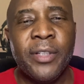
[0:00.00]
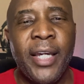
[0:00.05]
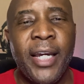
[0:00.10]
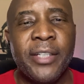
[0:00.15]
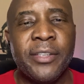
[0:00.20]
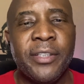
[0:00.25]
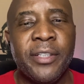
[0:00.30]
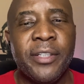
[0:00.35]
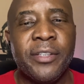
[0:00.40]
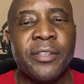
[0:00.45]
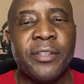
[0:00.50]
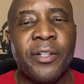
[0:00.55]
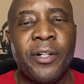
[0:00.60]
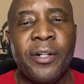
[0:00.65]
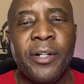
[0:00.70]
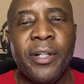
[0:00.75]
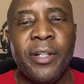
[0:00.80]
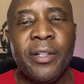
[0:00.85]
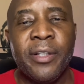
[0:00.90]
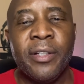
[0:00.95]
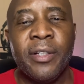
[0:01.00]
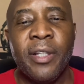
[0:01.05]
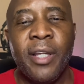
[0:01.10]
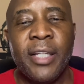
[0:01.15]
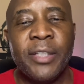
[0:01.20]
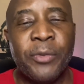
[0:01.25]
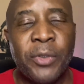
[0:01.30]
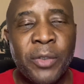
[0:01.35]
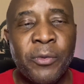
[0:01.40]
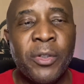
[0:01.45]
to actually get started,
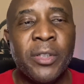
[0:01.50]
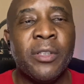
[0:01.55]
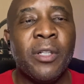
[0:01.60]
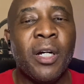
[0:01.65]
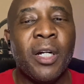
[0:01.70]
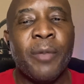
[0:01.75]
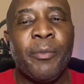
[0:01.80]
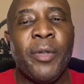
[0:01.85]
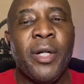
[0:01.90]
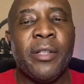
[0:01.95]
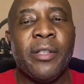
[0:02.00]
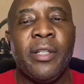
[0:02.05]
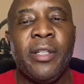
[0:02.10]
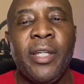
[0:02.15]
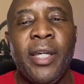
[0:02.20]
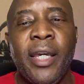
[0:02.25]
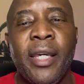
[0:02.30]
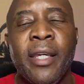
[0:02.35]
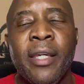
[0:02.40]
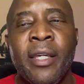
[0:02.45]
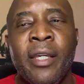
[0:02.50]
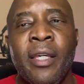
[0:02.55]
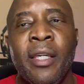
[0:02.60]
that's what I want to talk about today.